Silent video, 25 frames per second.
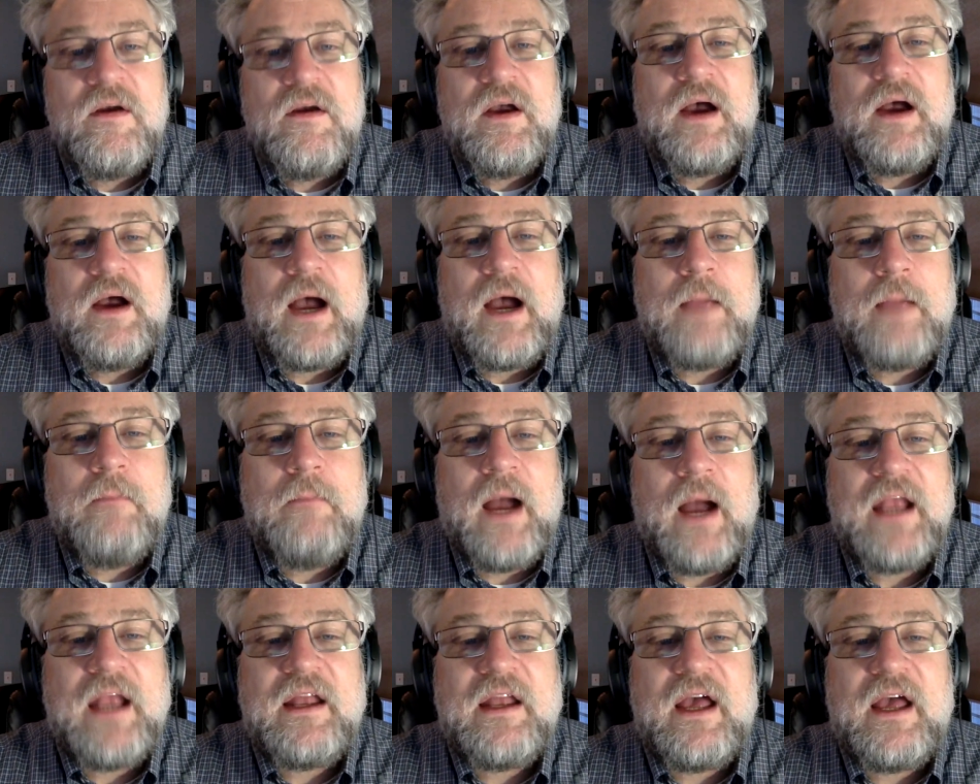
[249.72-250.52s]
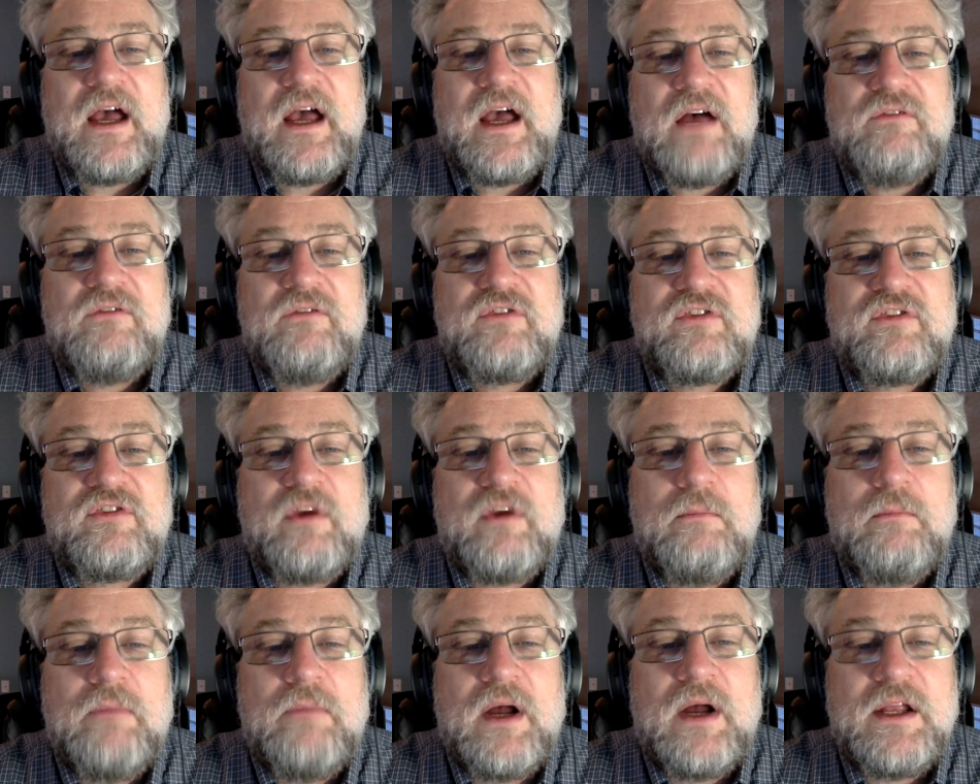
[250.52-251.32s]
I might have
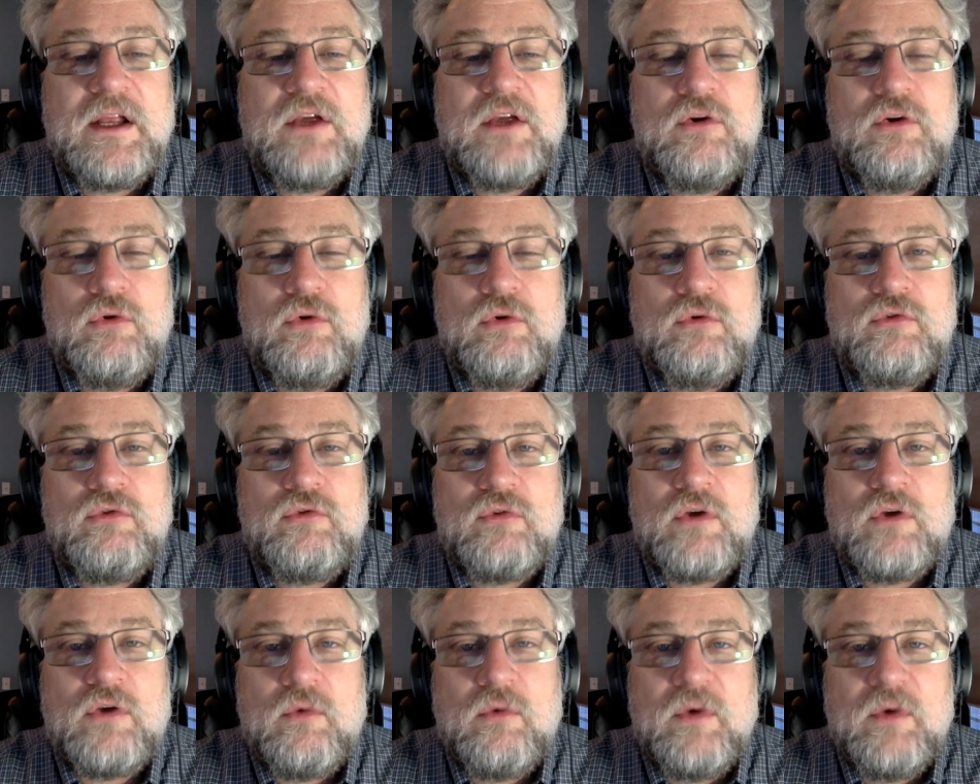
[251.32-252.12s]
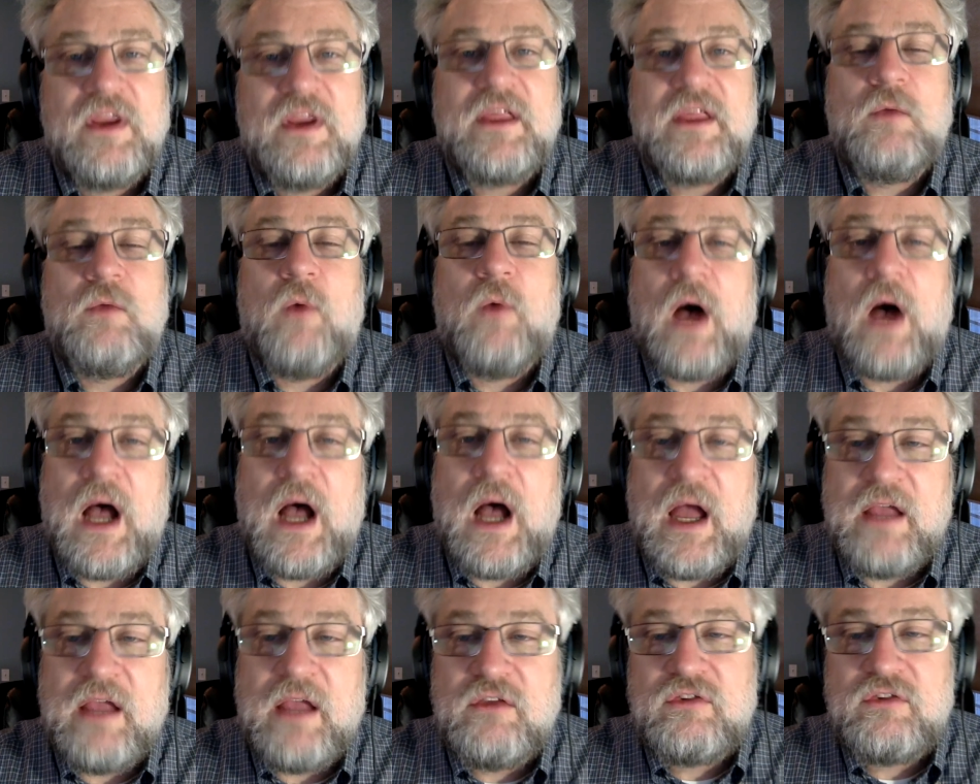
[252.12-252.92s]
somebody who's really
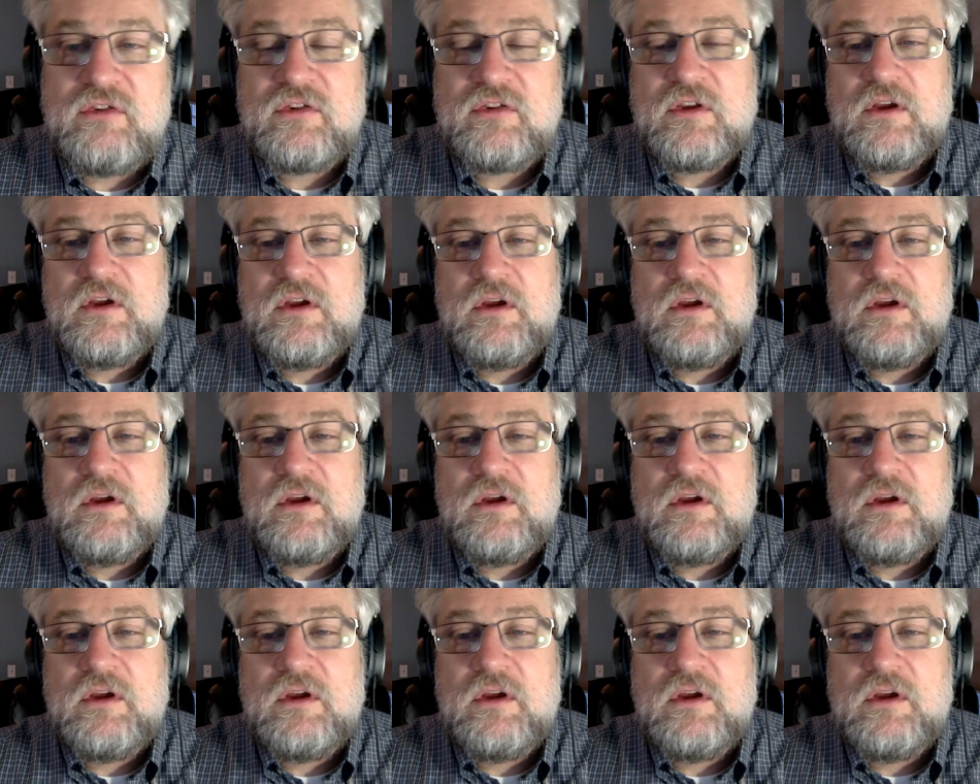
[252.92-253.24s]
wise